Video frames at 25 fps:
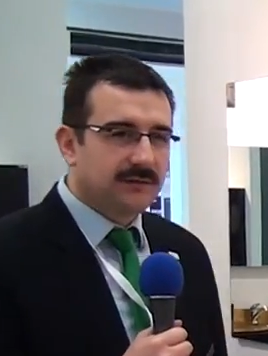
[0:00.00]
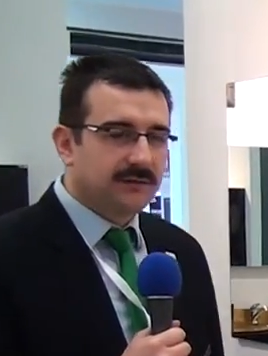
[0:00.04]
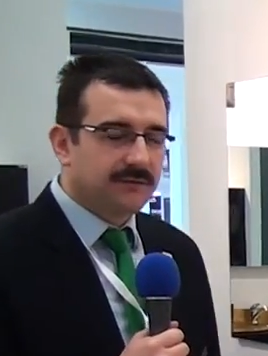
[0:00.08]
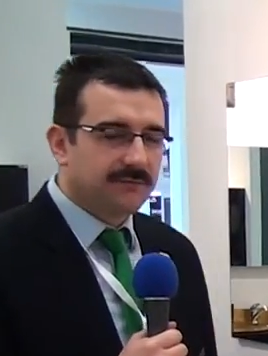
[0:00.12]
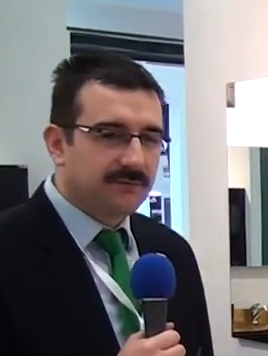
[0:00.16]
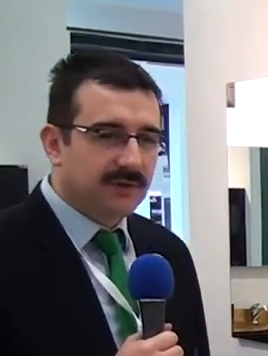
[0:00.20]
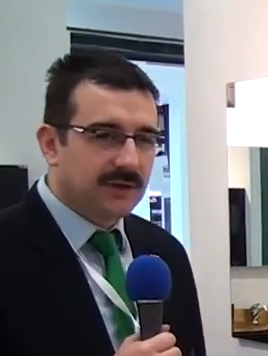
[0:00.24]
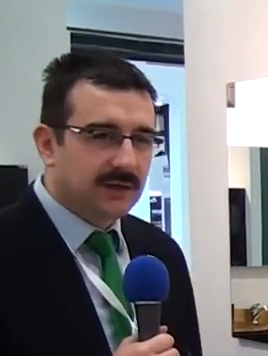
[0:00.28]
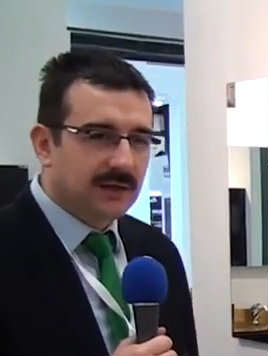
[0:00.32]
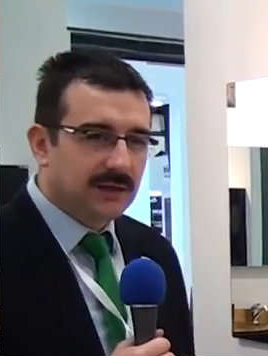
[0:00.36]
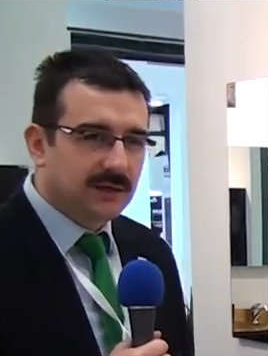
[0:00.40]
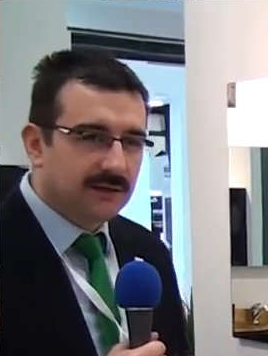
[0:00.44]

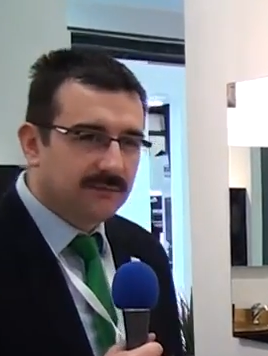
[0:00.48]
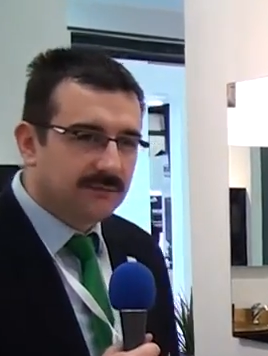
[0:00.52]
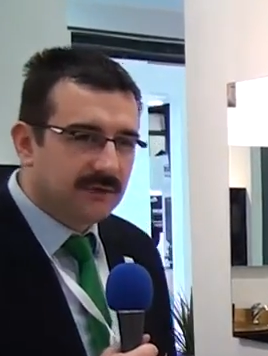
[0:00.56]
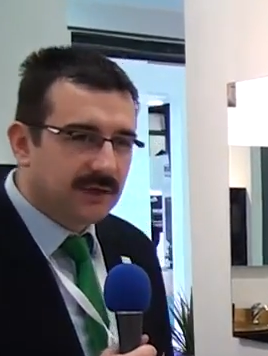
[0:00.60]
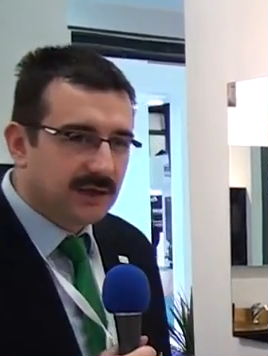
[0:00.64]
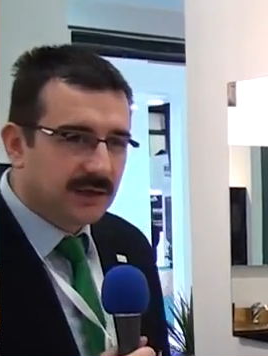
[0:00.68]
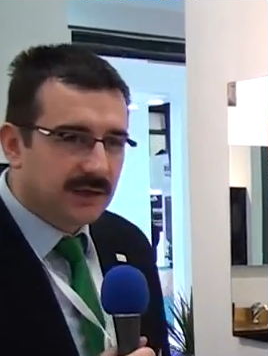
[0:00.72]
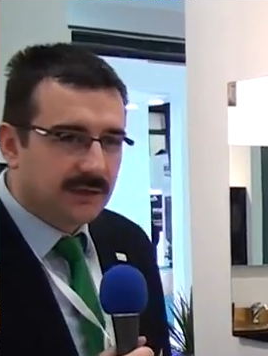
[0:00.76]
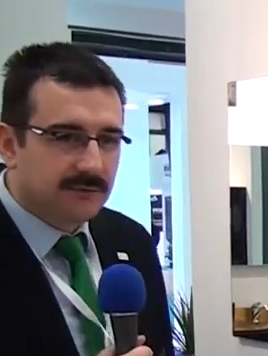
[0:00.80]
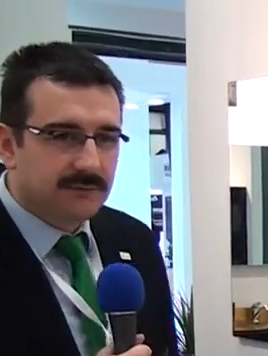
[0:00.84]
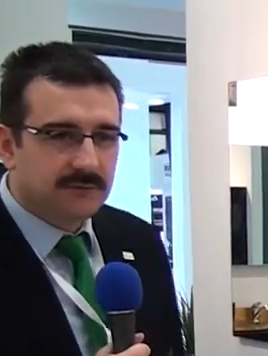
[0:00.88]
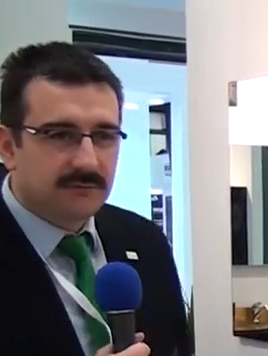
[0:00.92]
we we
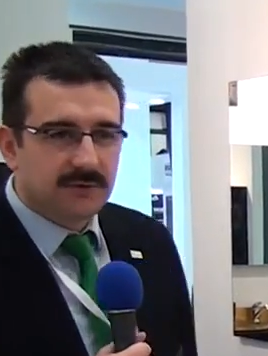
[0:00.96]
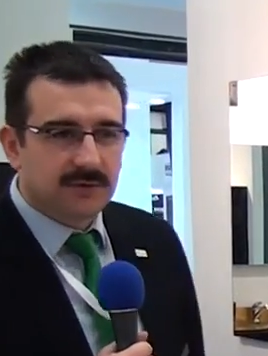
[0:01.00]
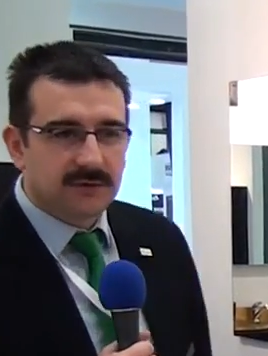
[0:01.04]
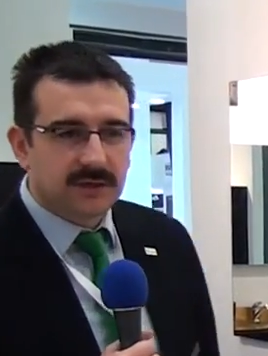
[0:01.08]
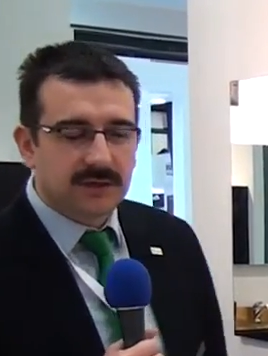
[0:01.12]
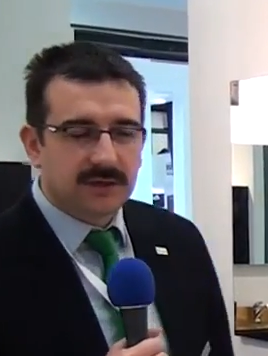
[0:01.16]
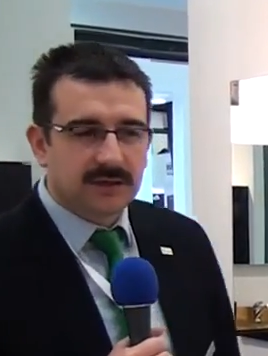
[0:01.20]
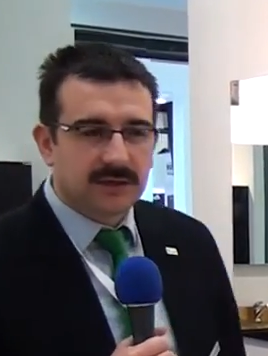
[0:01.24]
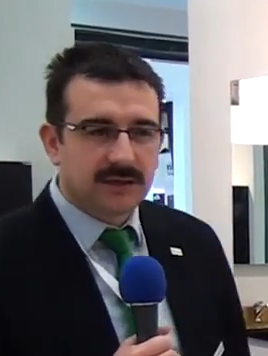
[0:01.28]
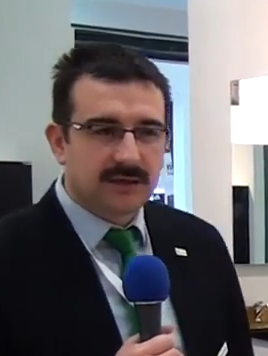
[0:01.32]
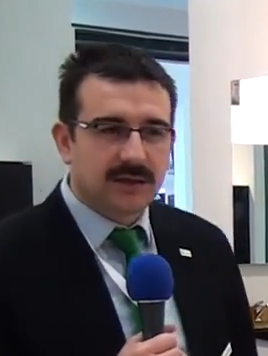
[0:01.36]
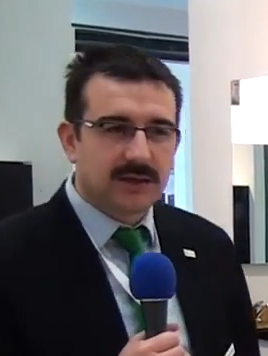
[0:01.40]
have
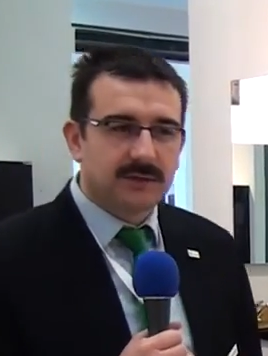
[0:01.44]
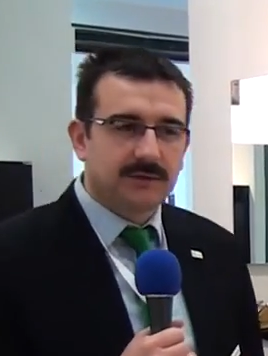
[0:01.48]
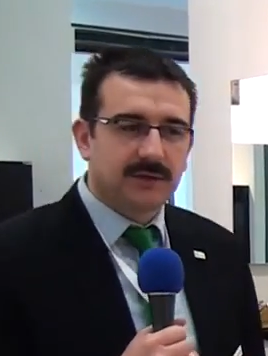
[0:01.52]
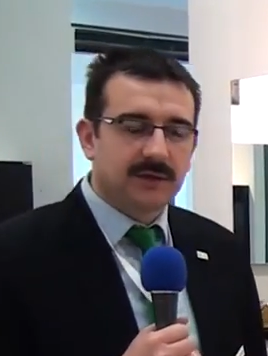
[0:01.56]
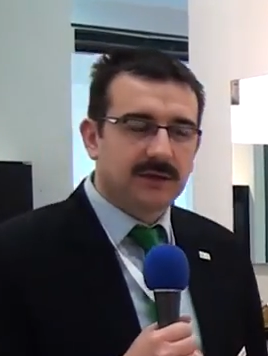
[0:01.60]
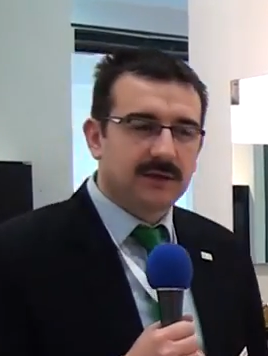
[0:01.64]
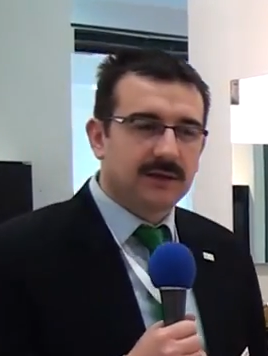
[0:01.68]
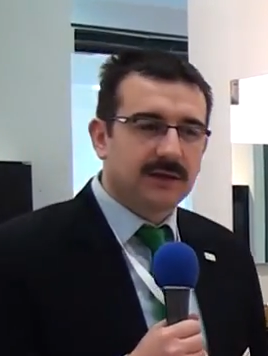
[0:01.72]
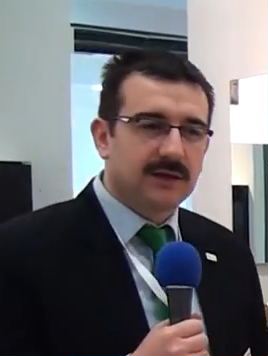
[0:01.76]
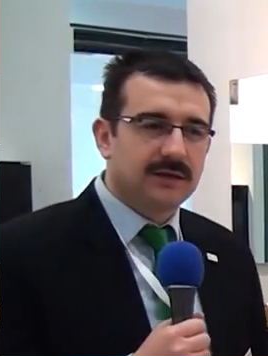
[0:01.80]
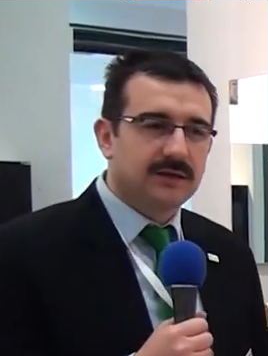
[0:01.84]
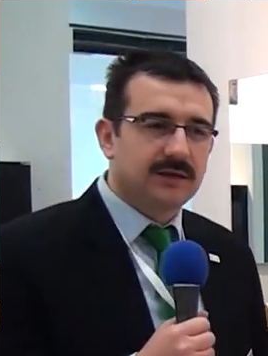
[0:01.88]

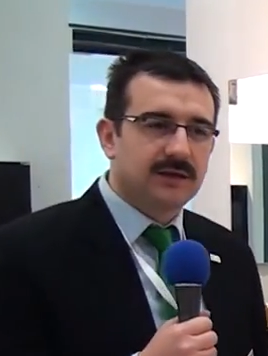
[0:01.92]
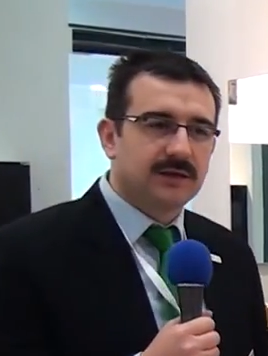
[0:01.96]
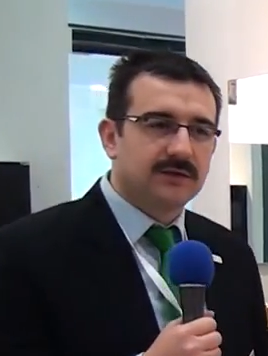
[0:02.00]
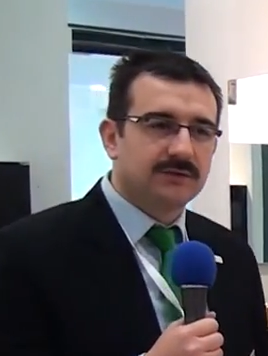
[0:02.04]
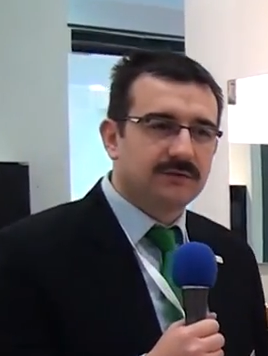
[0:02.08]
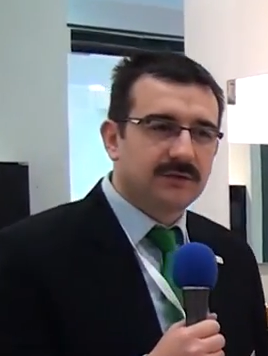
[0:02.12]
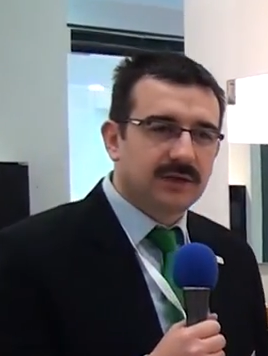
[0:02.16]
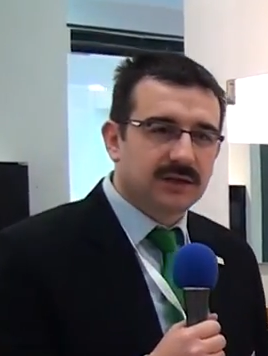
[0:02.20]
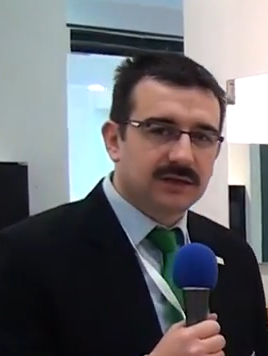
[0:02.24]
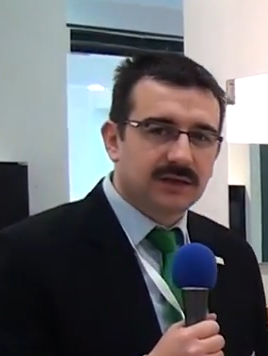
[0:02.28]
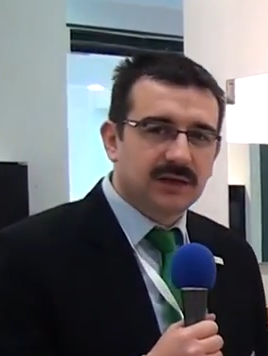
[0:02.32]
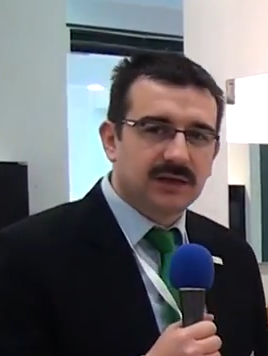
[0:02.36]
around
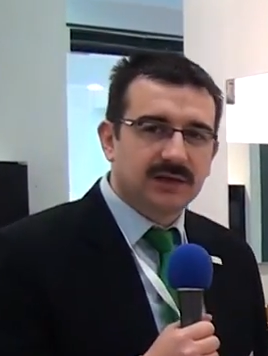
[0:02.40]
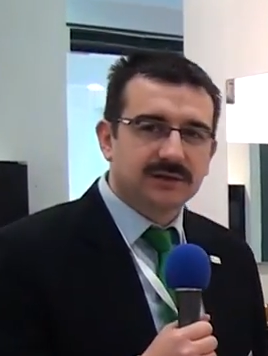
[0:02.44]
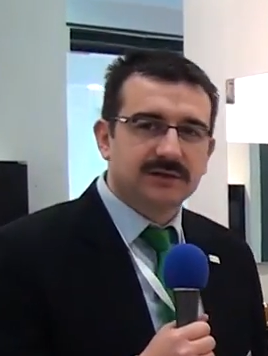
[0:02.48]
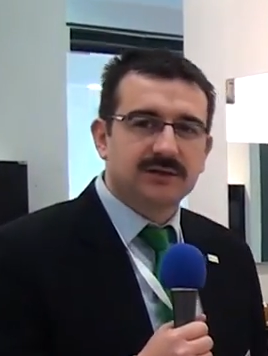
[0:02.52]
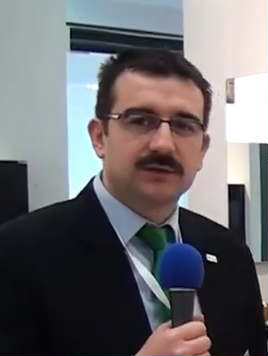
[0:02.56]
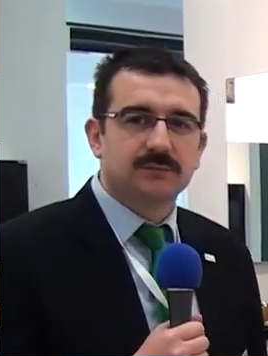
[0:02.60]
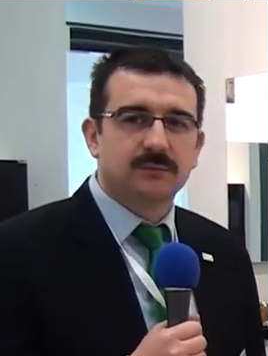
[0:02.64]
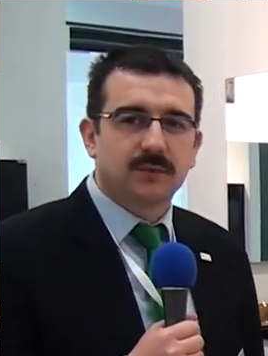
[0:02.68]
100